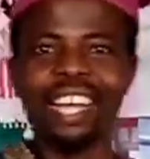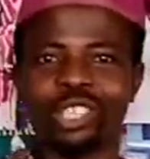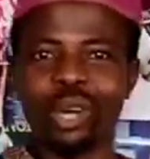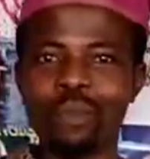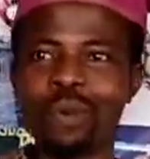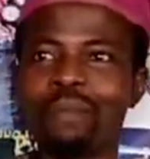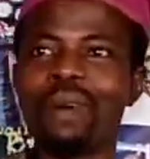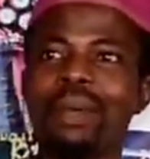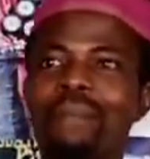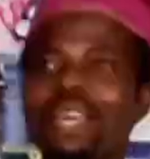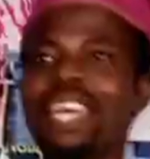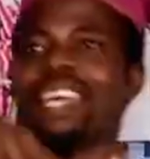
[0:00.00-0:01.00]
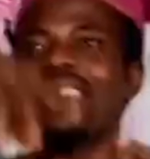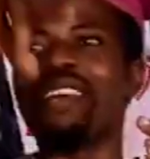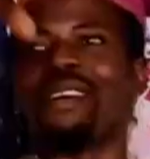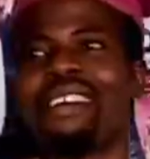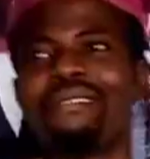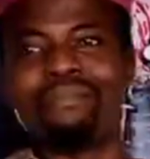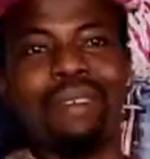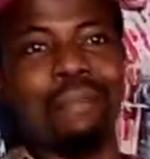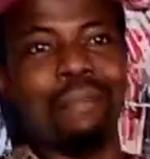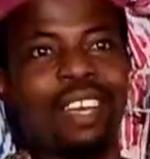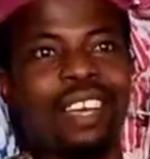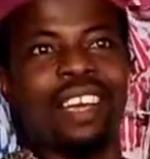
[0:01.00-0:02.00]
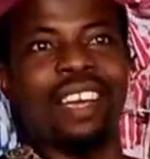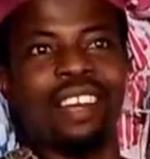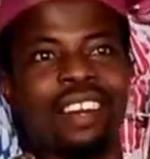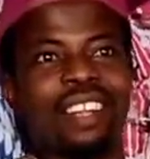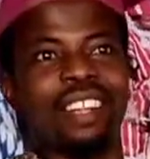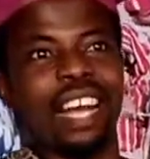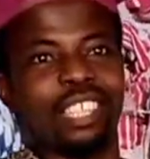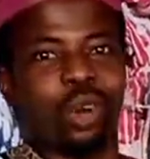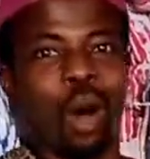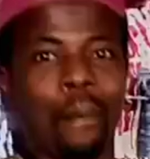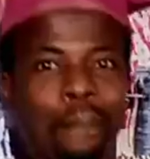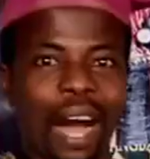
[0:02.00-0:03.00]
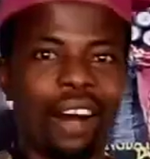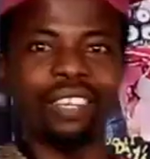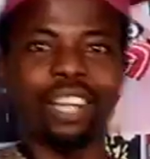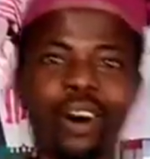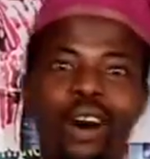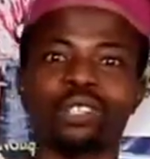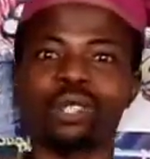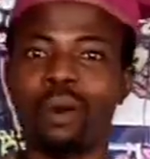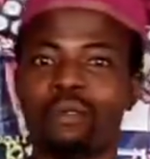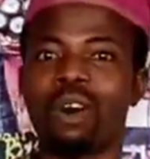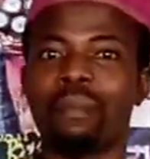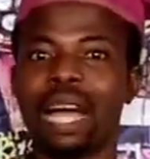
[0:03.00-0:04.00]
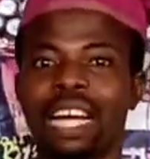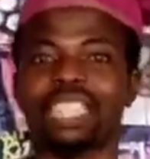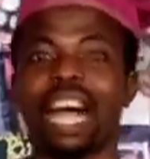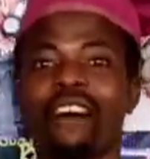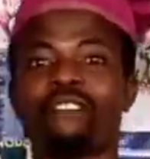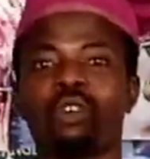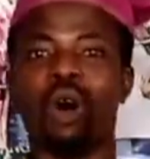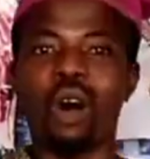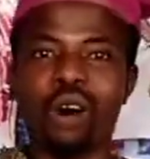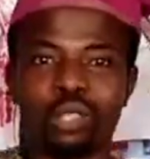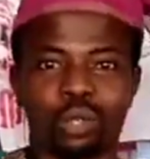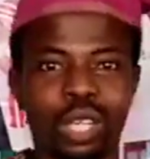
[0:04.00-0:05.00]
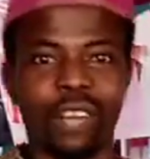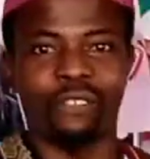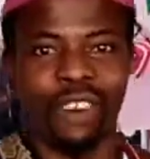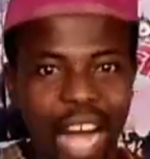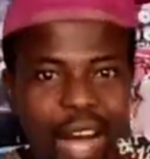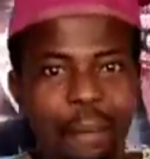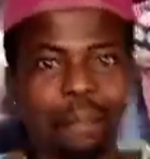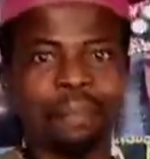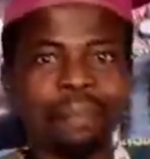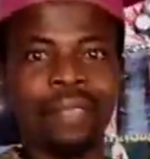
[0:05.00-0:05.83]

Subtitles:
Some people may be maybe in the next compound, or someone might have gone to the farm.